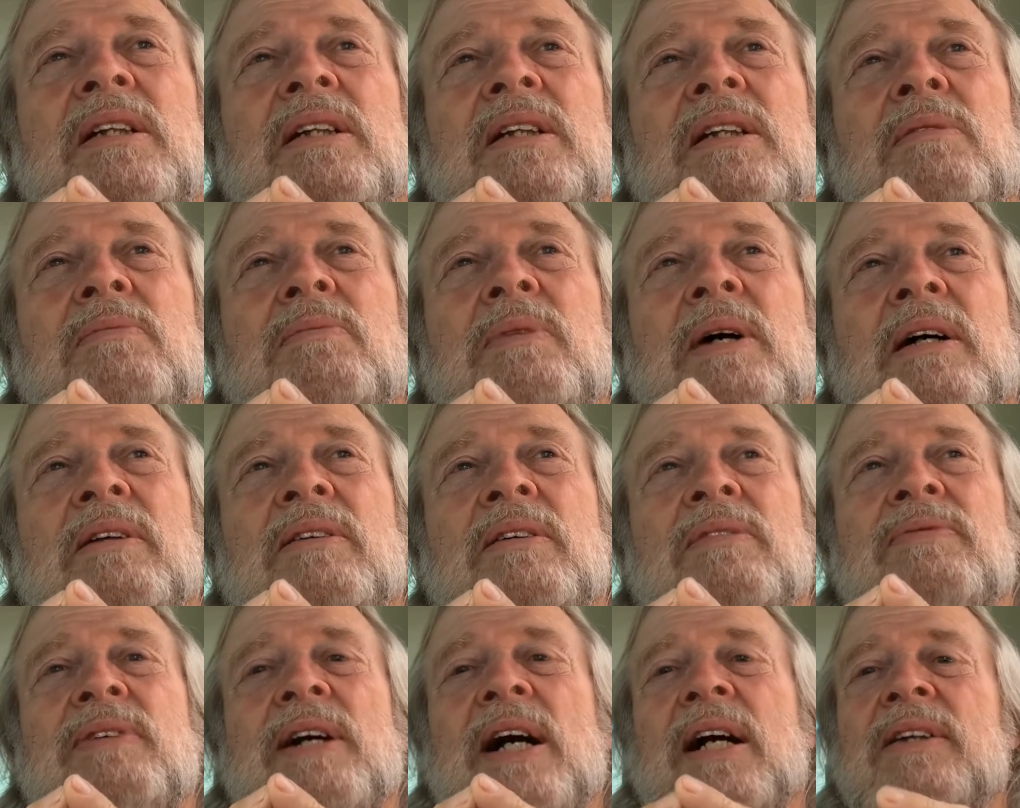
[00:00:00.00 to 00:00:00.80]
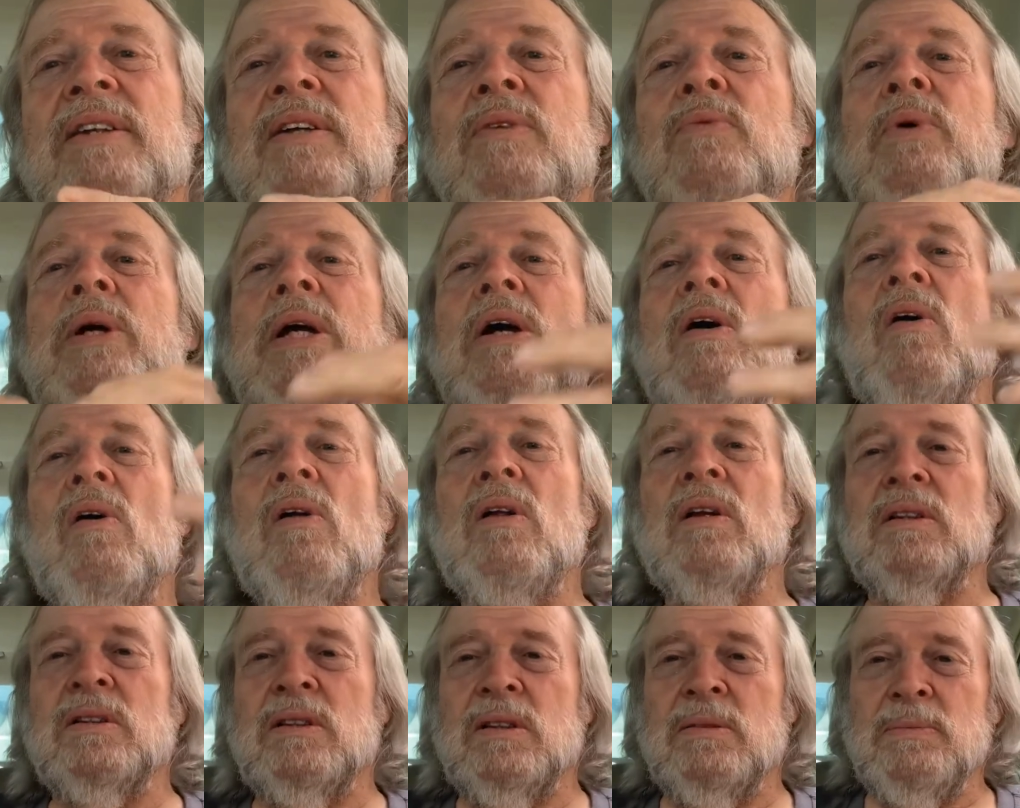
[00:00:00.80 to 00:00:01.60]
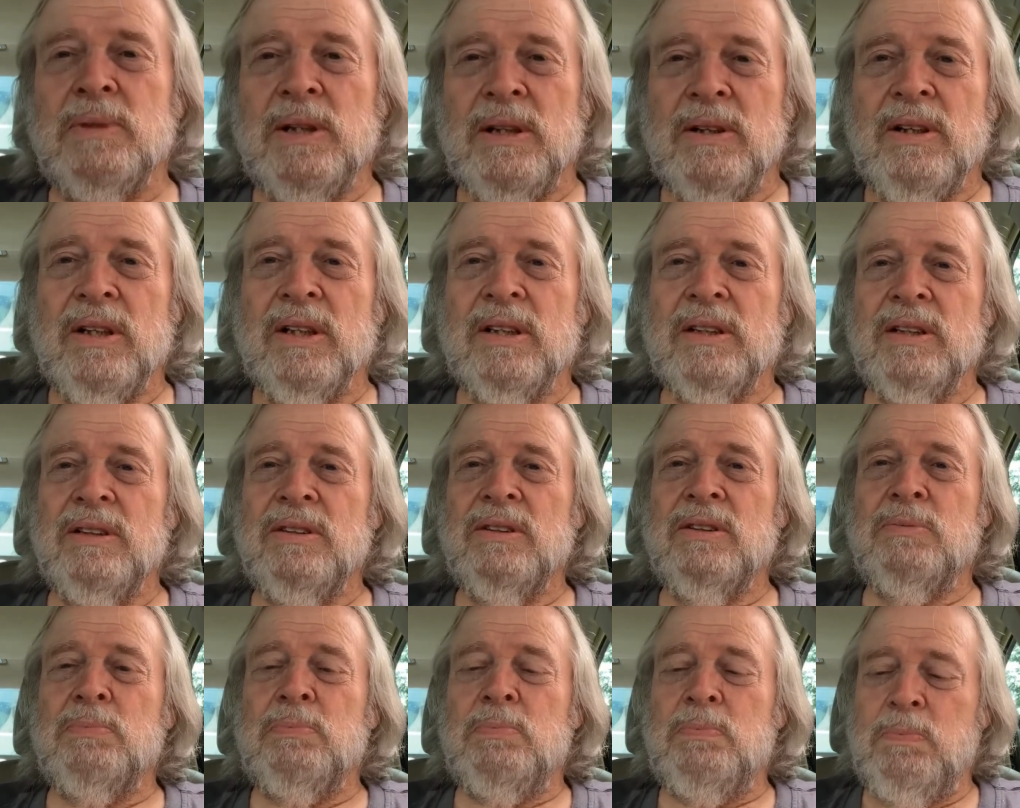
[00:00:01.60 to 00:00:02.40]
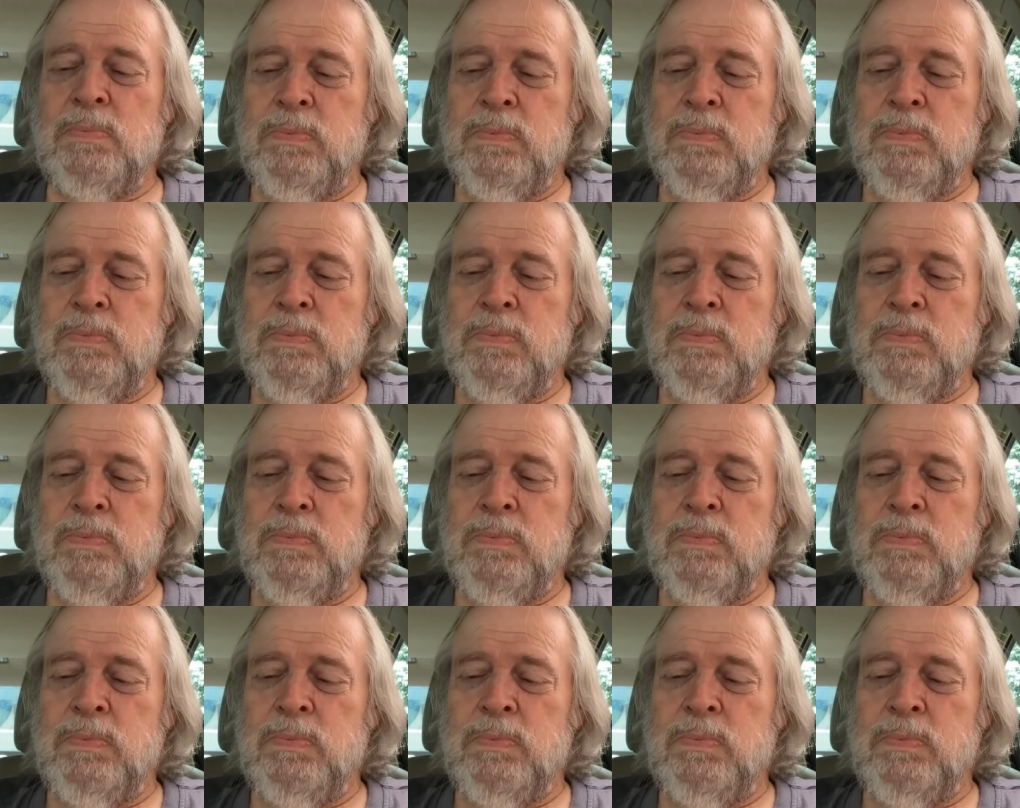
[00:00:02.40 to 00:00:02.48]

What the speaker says: about the fact that we all as Americans